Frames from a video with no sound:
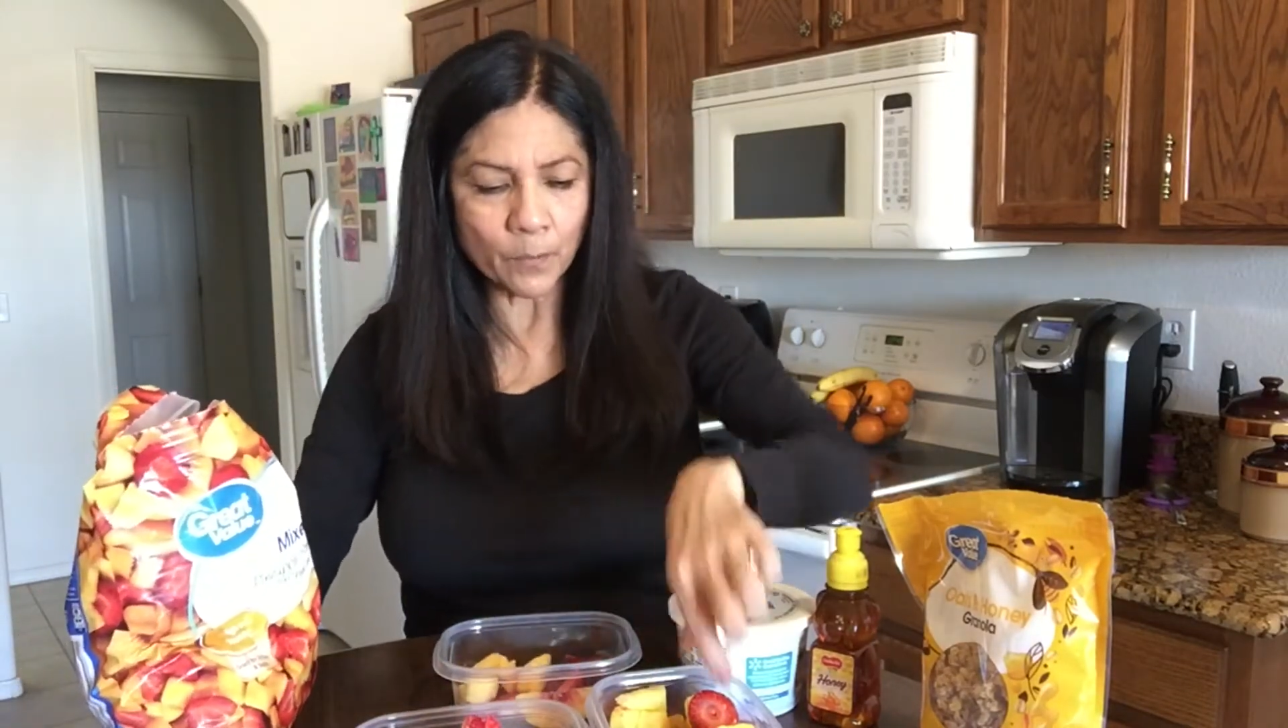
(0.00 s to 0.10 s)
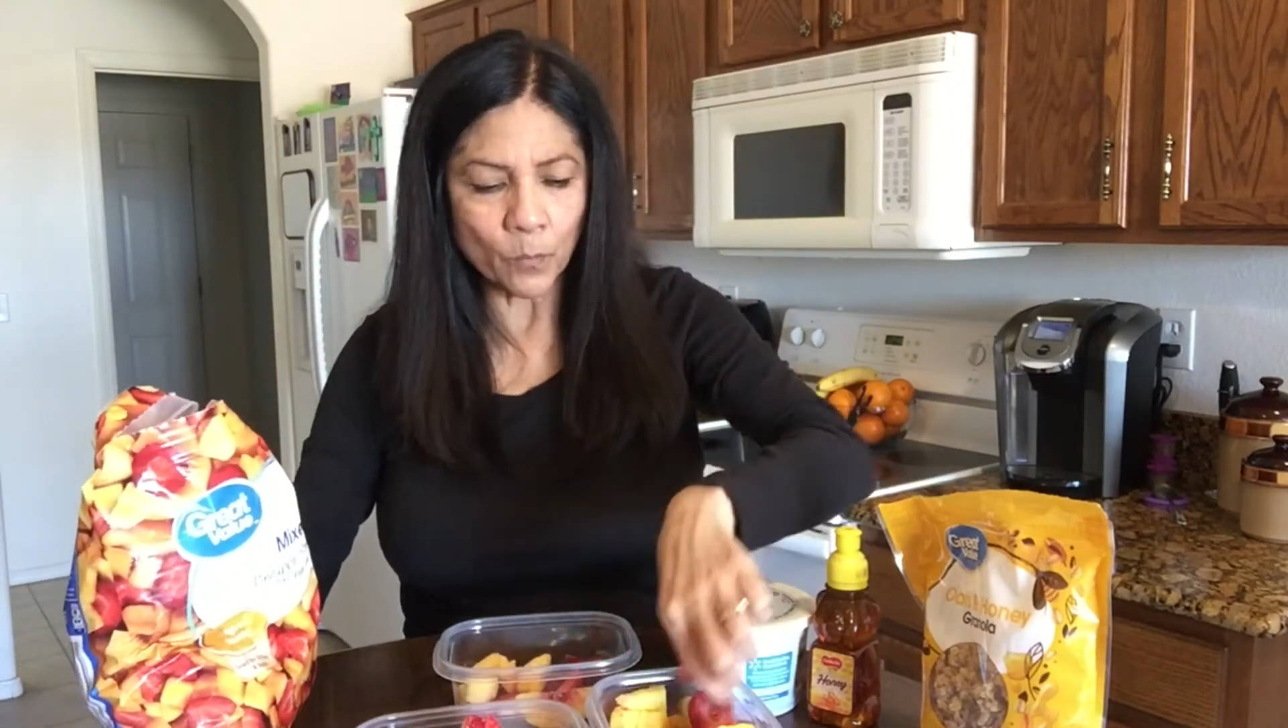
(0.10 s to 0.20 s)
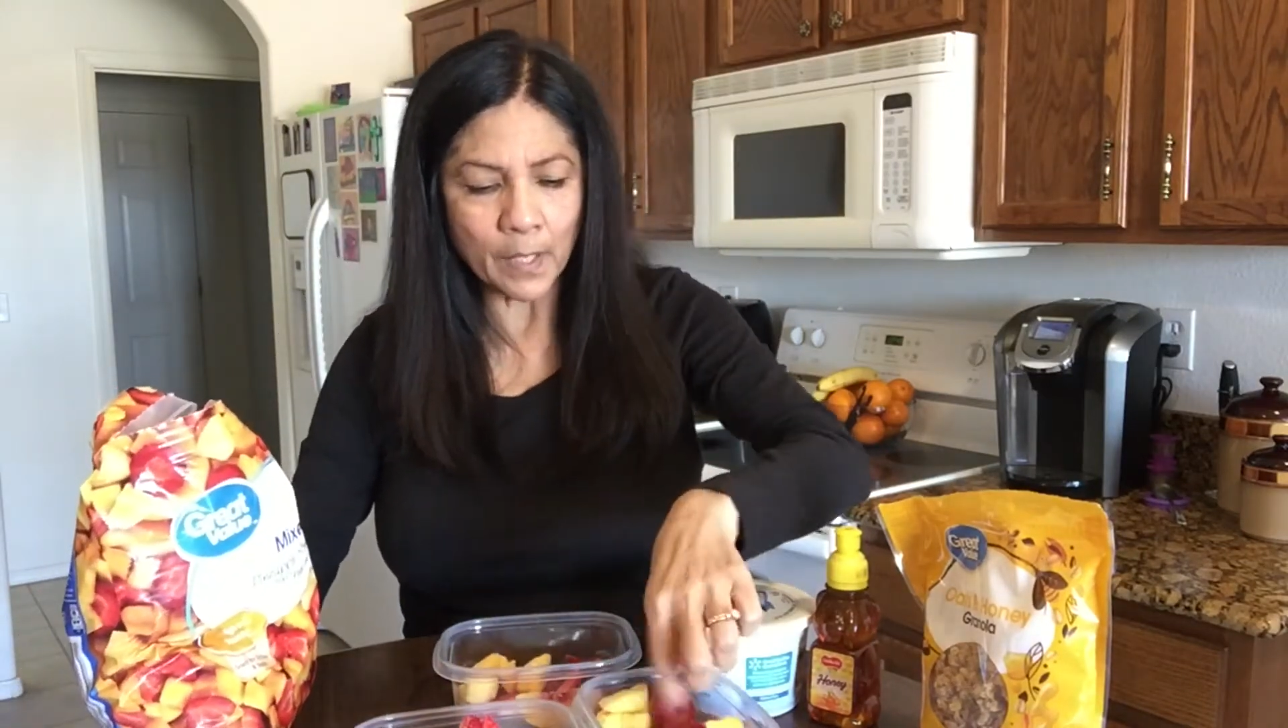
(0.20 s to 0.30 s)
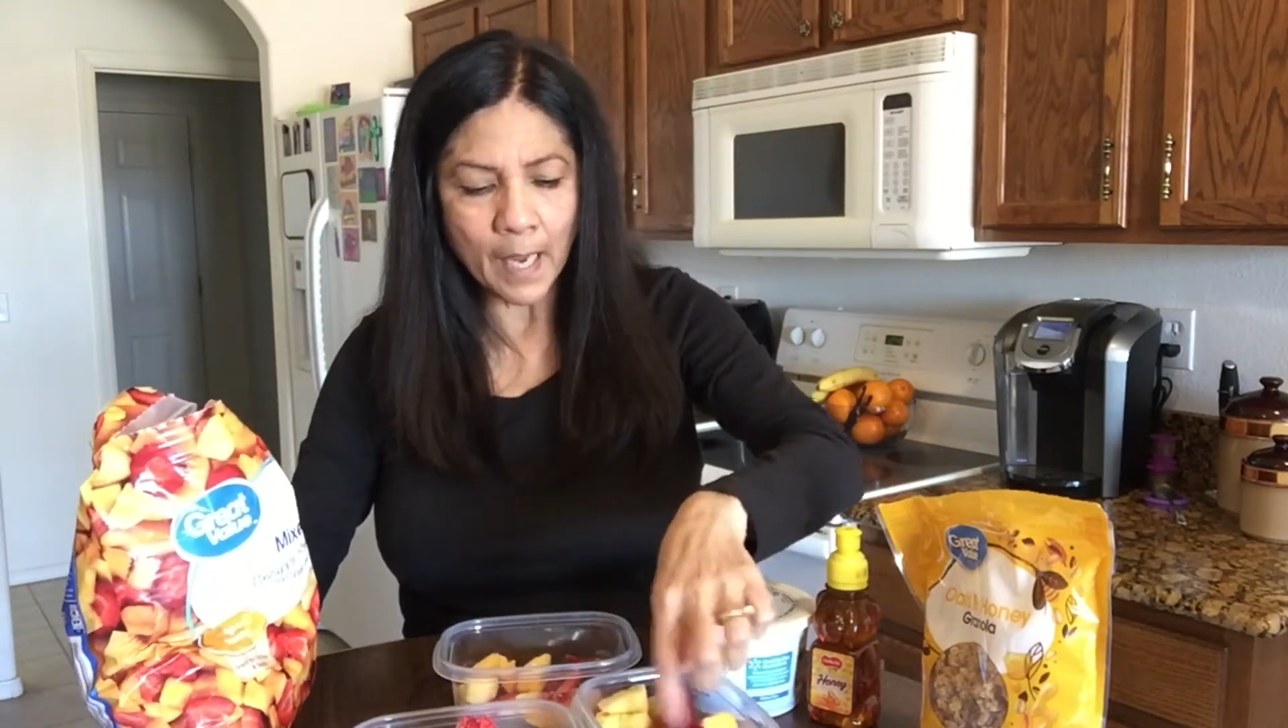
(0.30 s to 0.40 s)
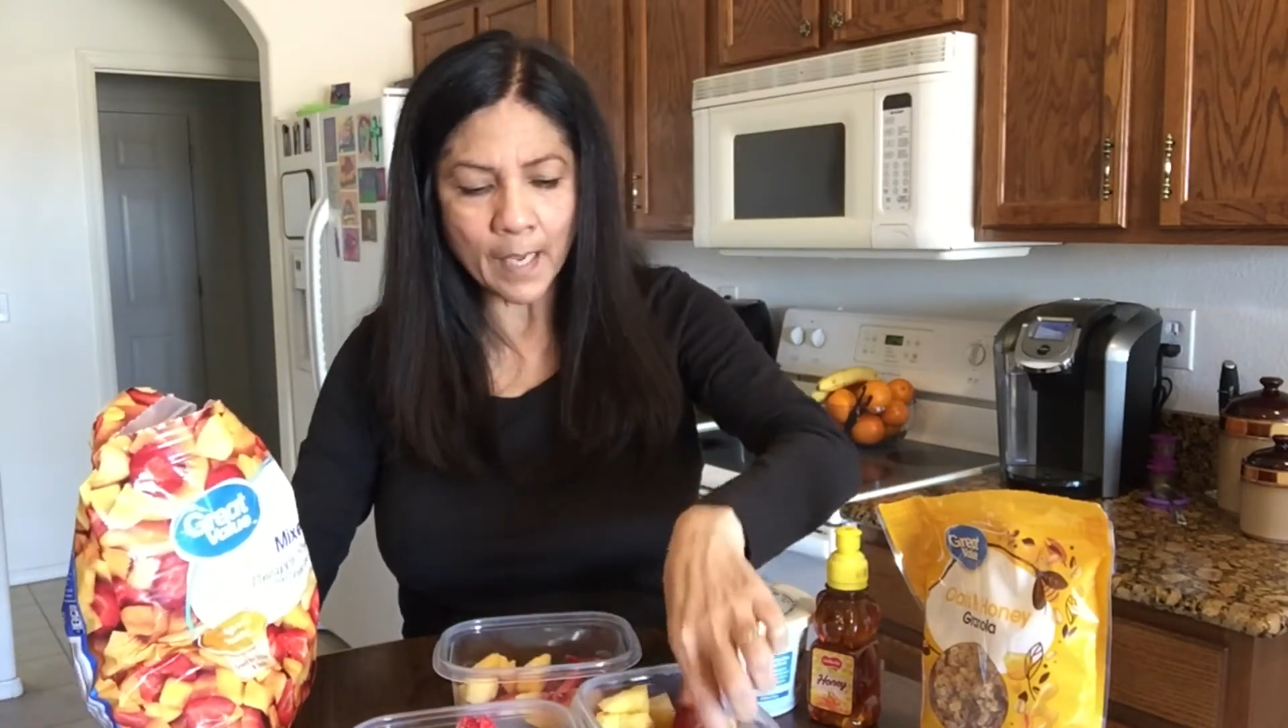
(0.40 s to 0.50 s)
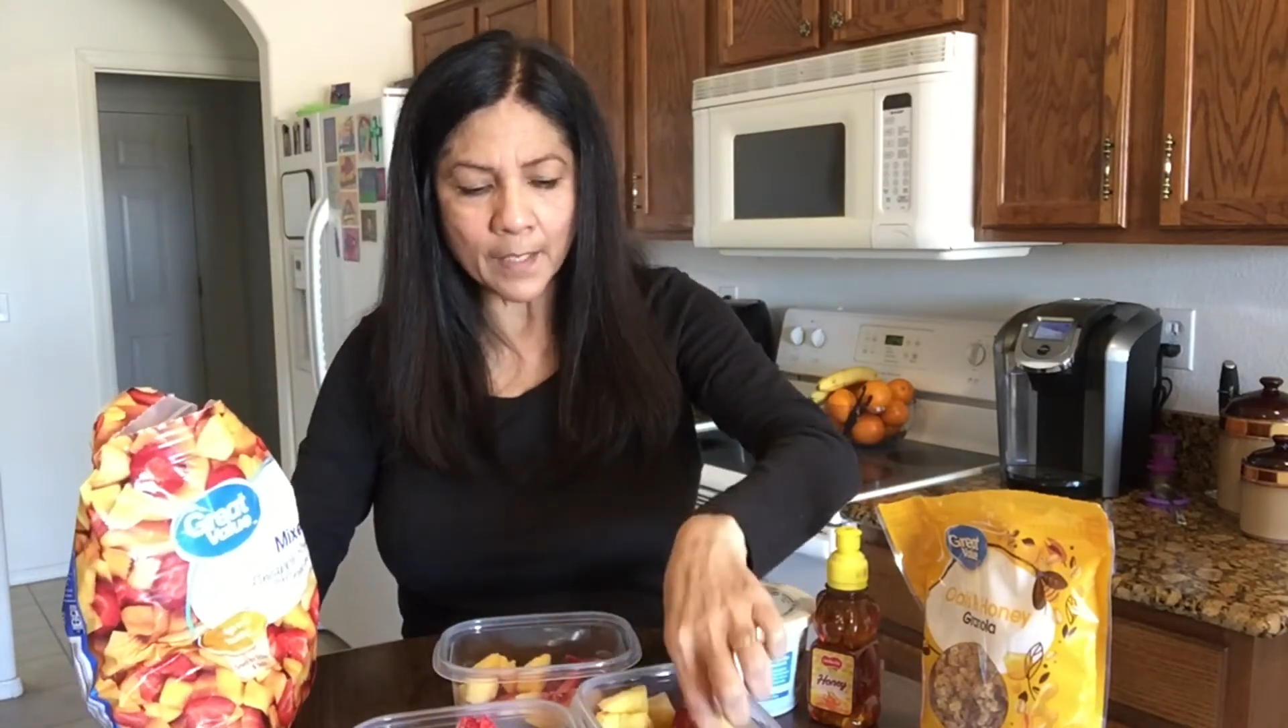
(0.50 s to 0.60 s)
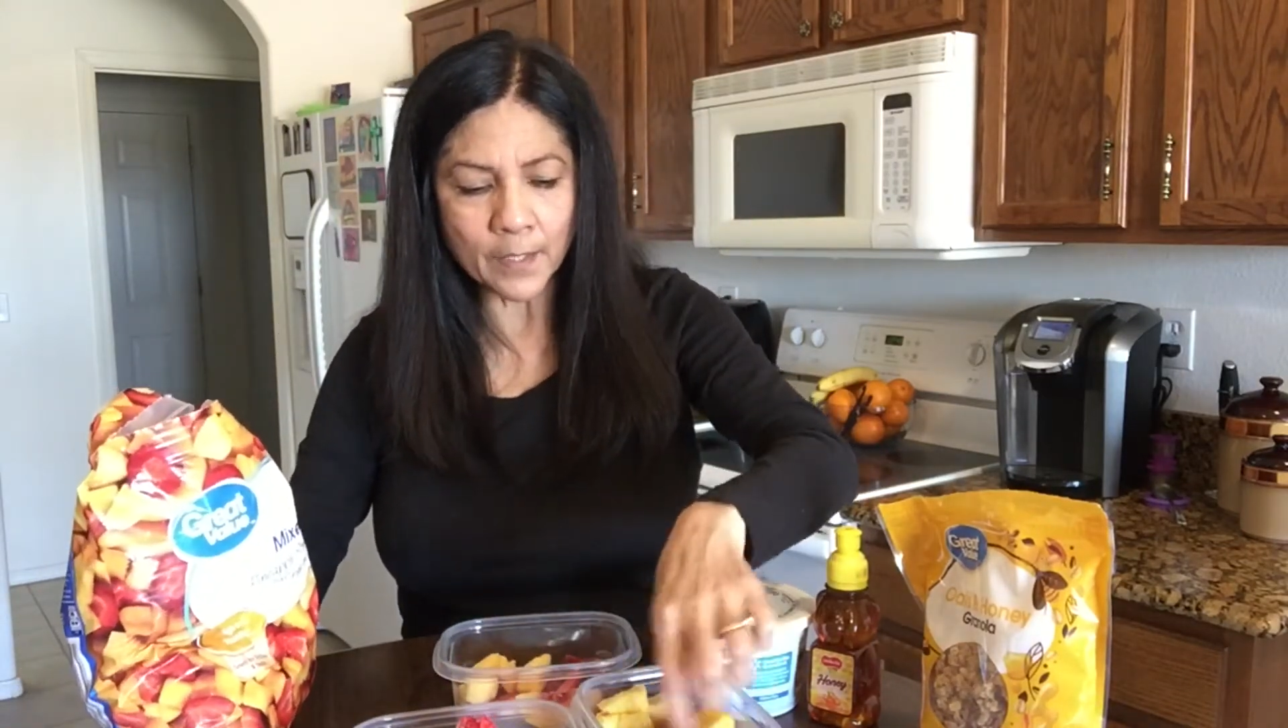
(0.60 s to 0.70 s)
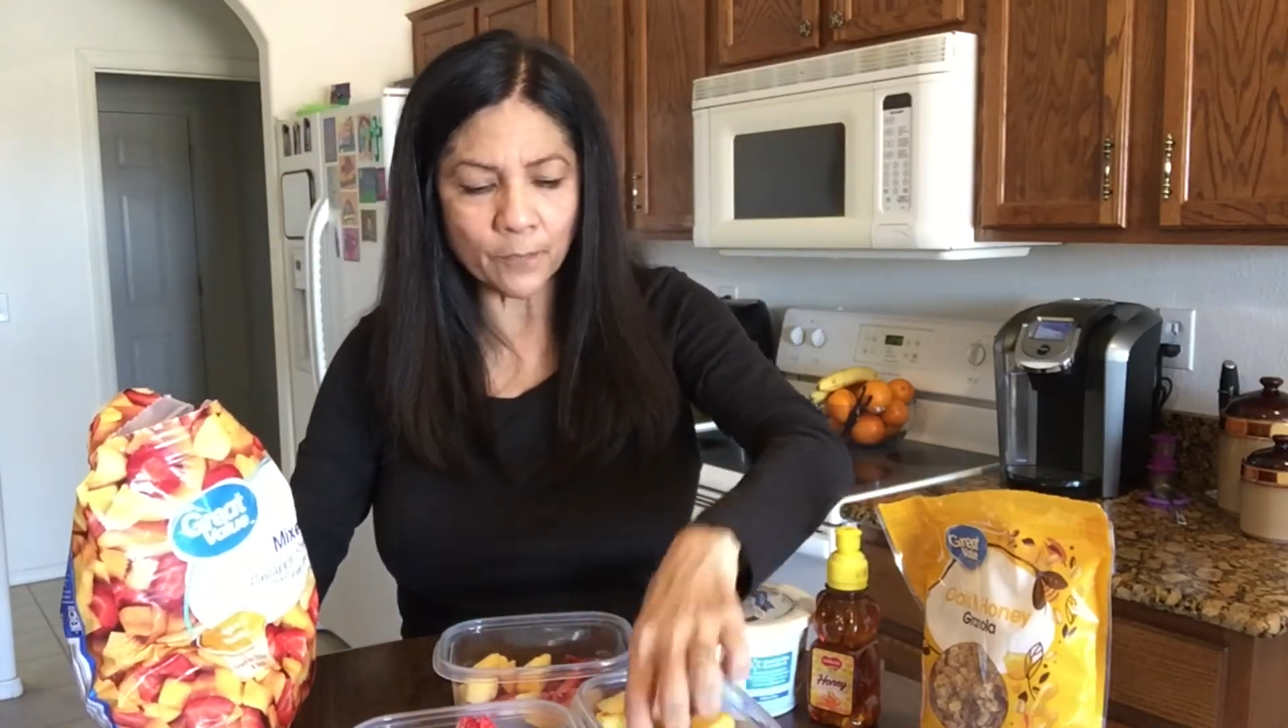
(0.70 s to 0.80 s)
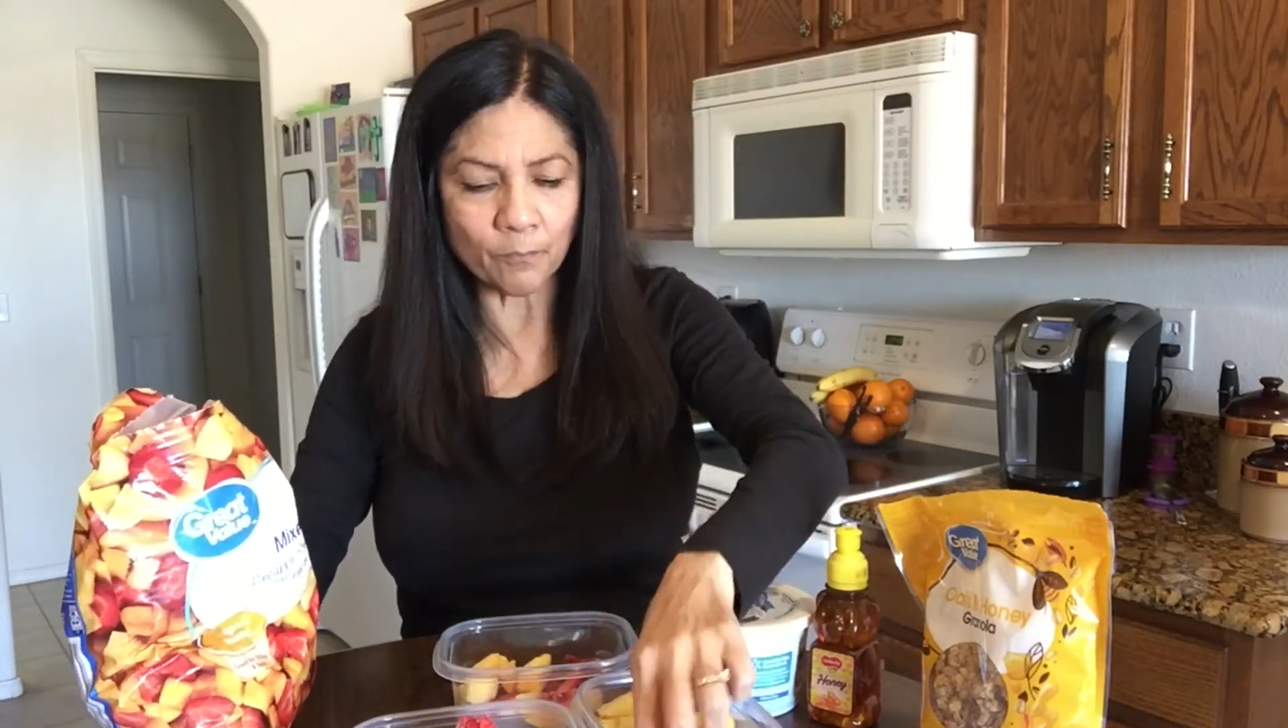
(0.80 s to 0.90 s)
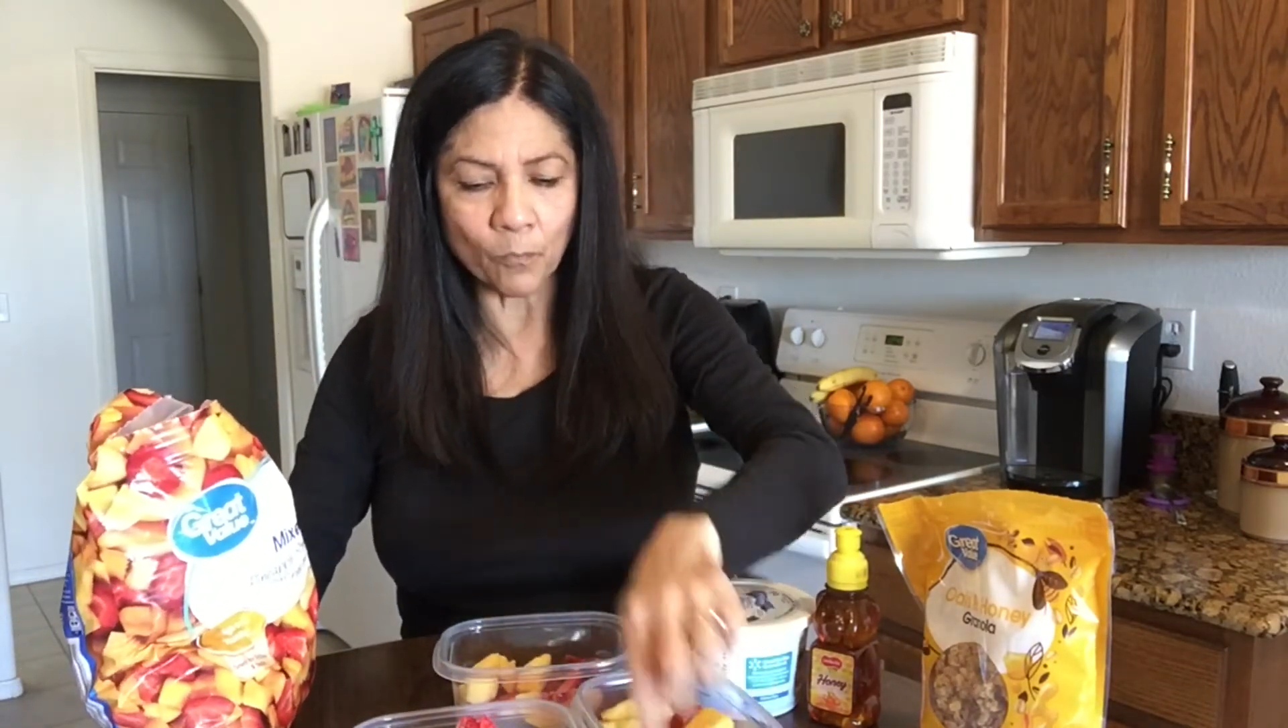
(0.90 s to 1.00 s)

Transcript: one has